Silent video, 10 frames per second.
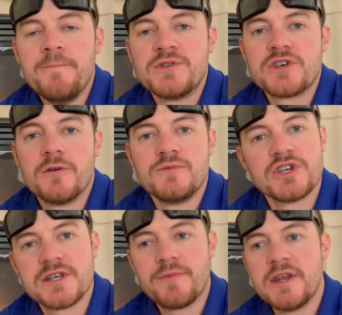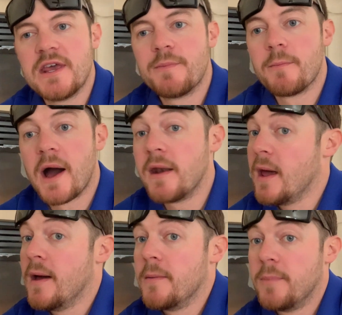So just something to keep in mind.
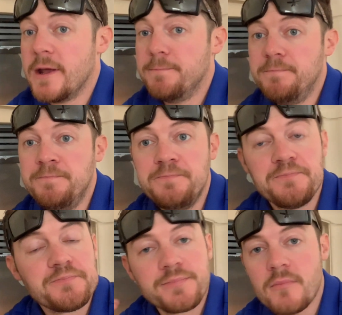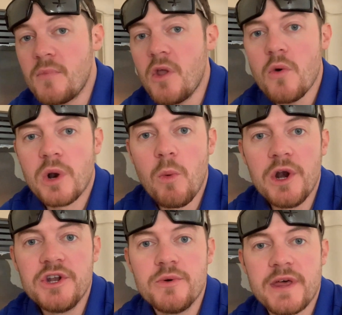But what I want to
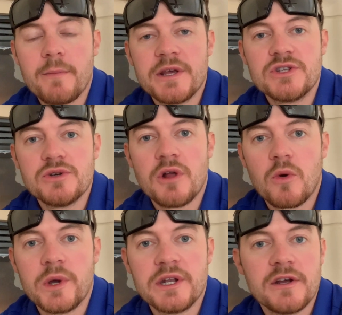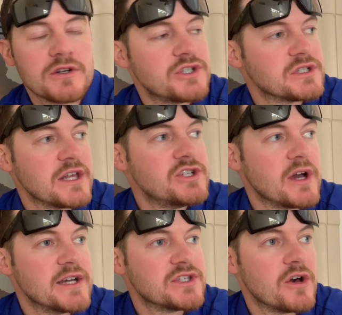do without being too long-winded here is just let you
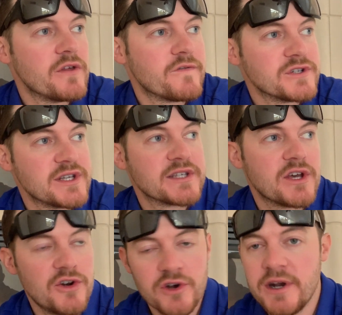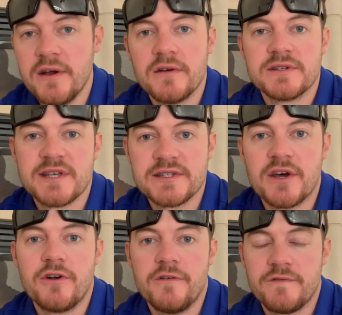guys know that for $600,000,
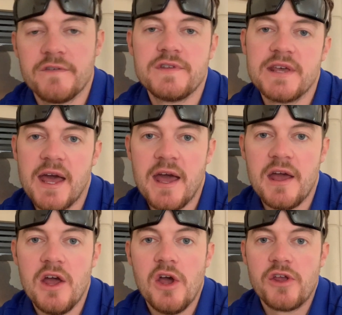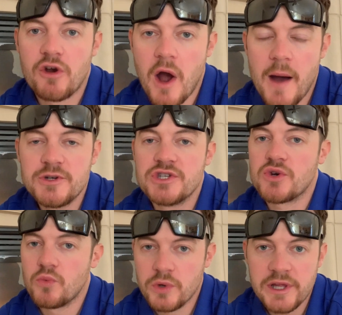$650K, your options are
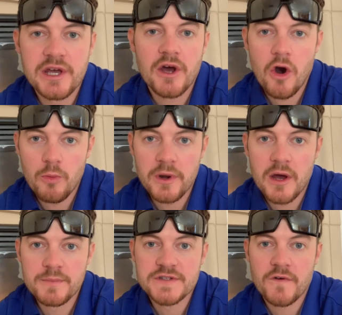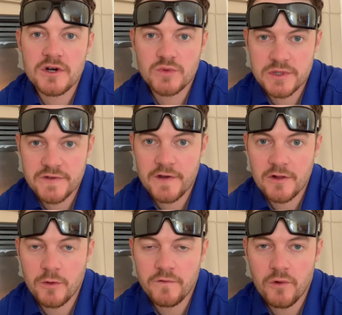really going to open up as far as what's
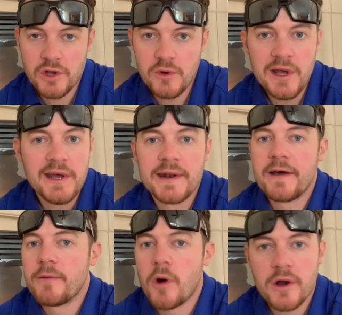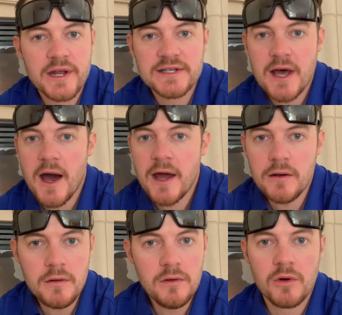available for you. Now, the market is
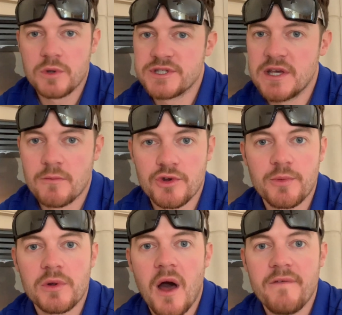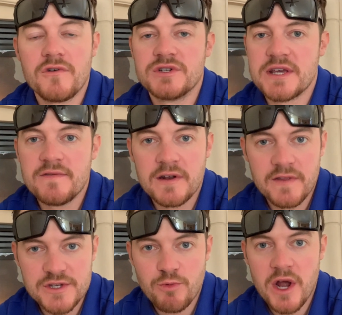hot. We're seeing multiple offers even in
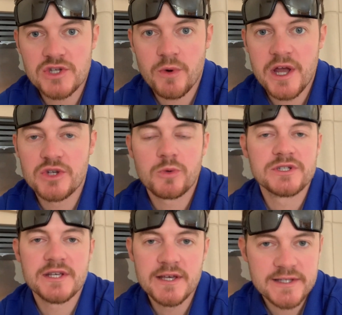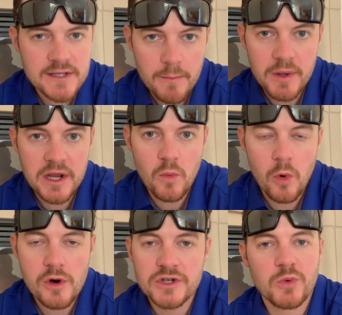this price range. We're seeing some bidding
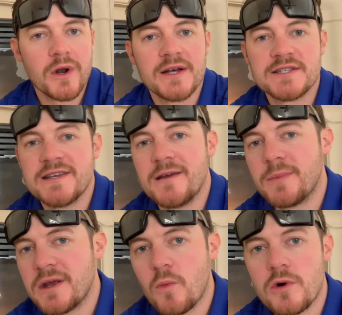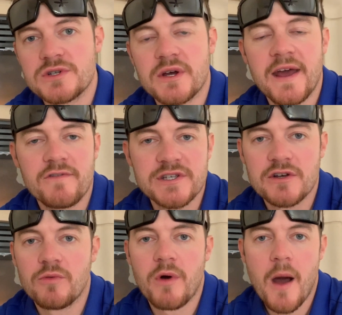wars. We're not seeing bidding wars on every
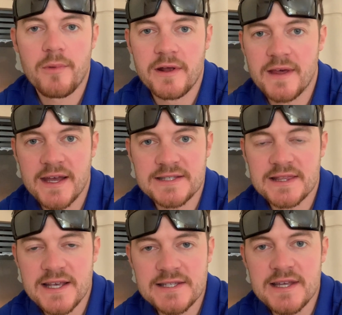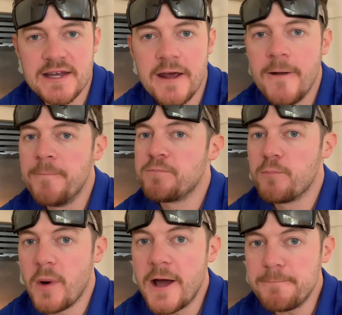single property that gets listed,
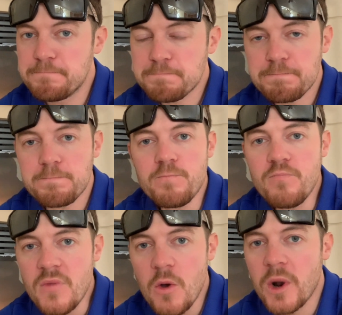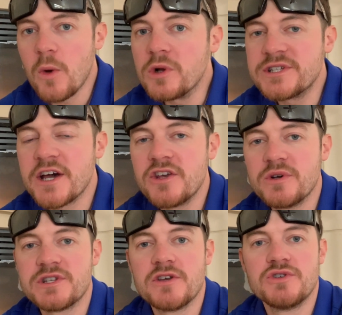but what I will tell you
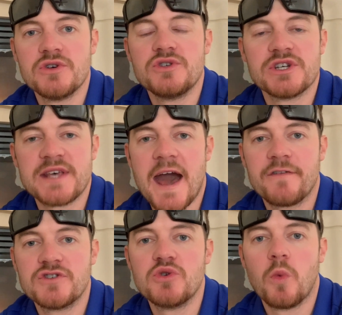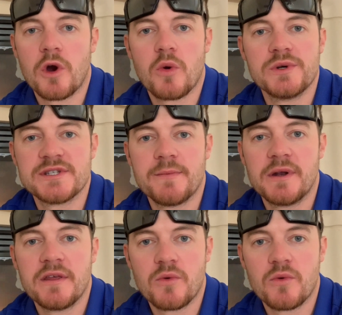is that you do just have to work with somebody that